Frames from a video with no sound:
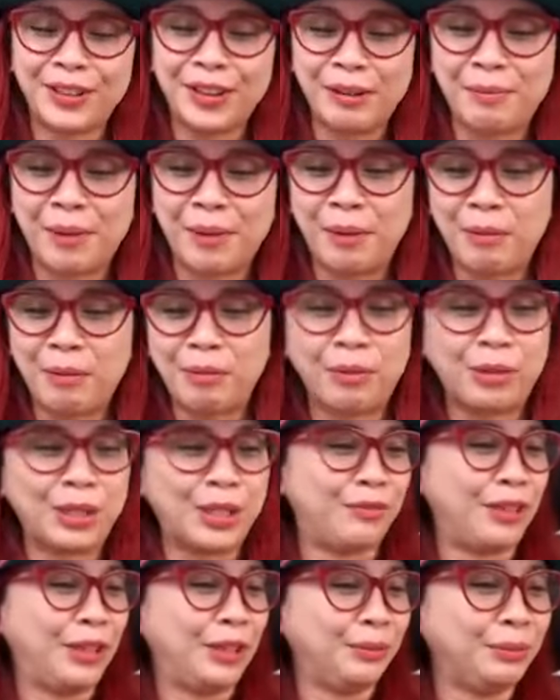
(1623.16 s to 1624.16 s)
apartment
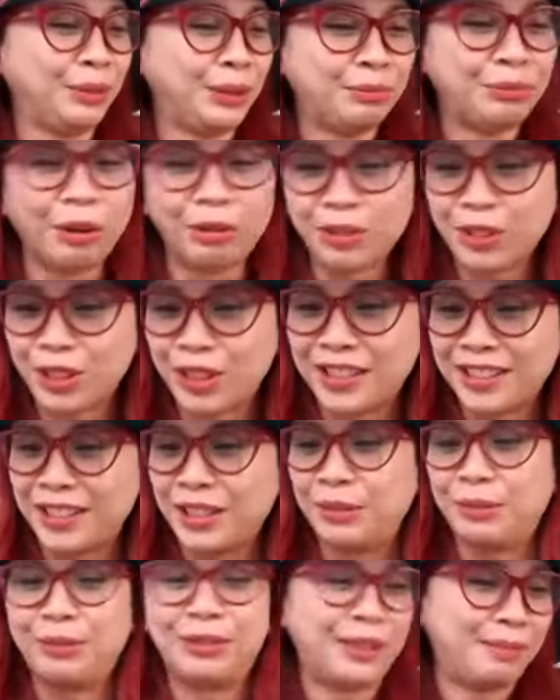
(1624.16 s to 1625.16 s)
was filled with roaches
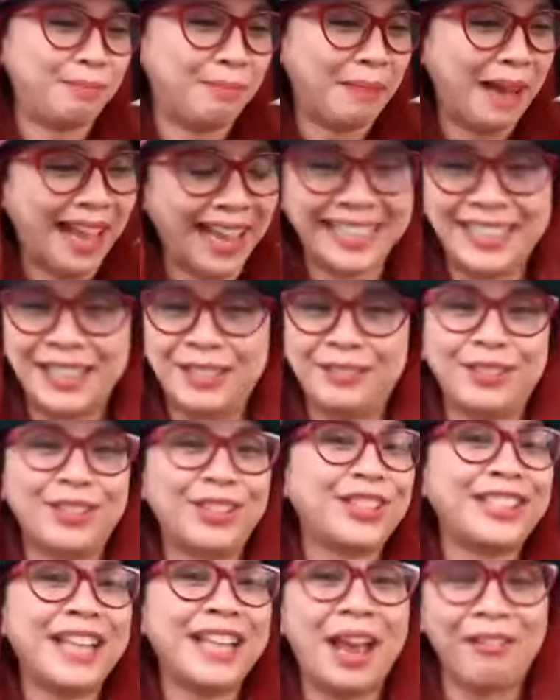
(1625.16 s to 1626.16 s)
there was mice it was
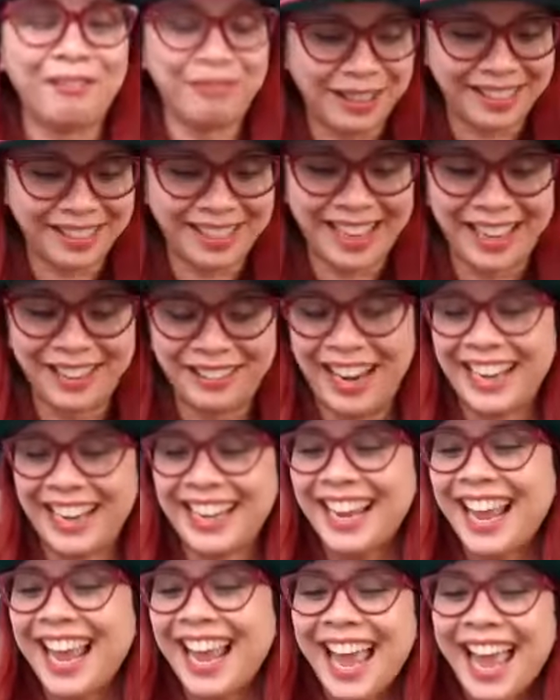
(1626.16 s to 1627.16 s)
just everything
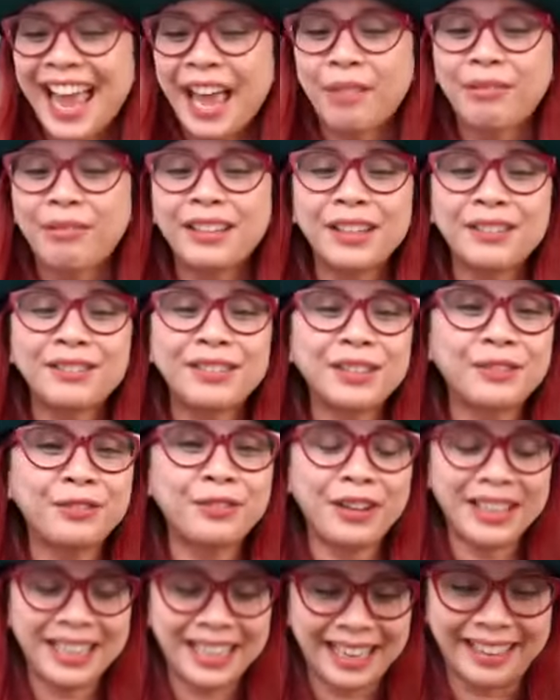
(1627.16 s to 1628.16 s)
right and we lived there
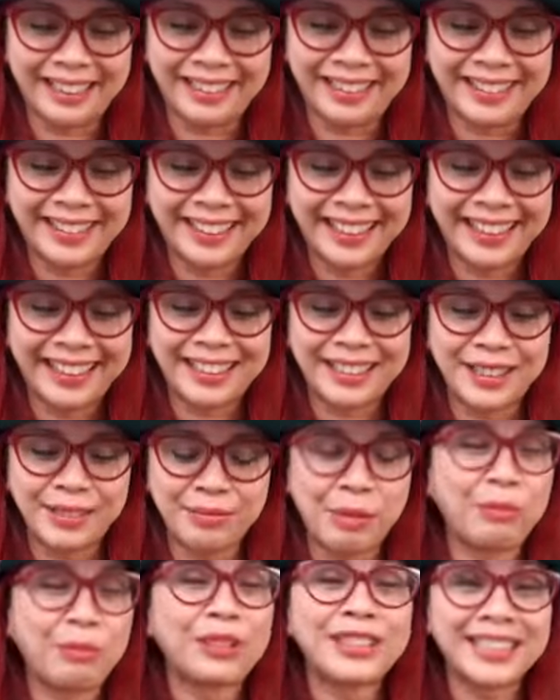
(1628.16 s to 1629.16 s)
for a year because
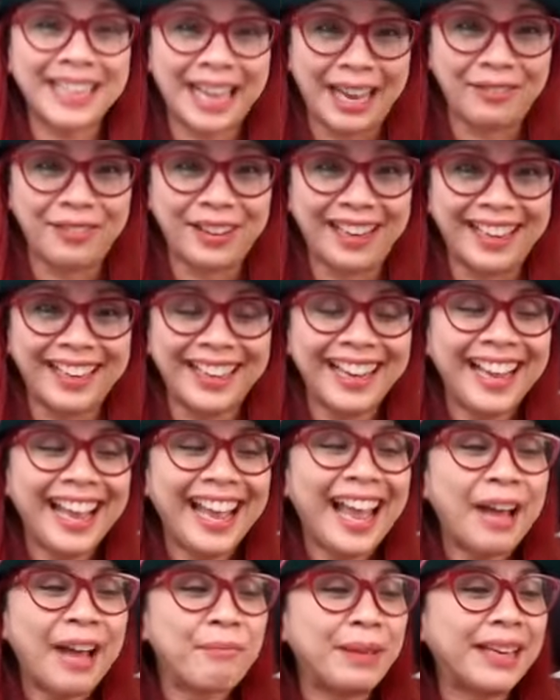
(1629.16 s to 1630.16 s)
we were saving
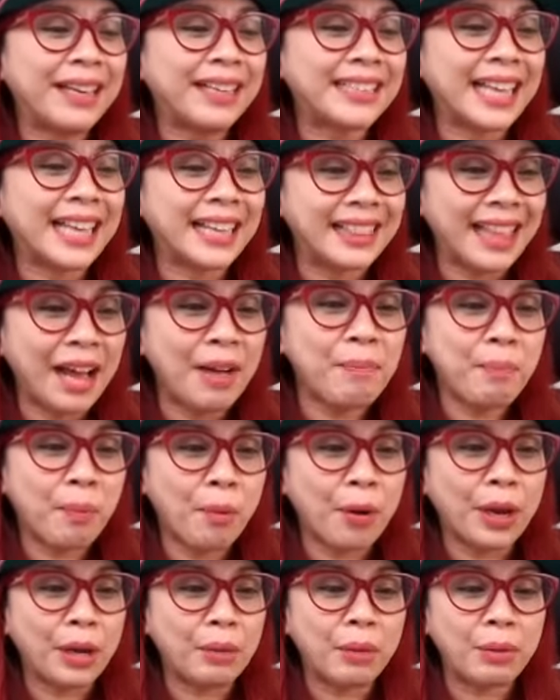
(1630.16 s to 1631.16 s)
because at that
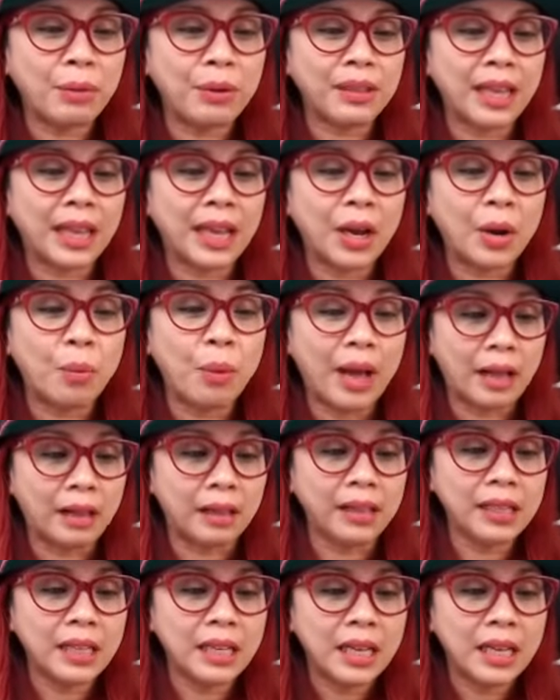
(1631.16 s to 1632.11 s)
point we were like well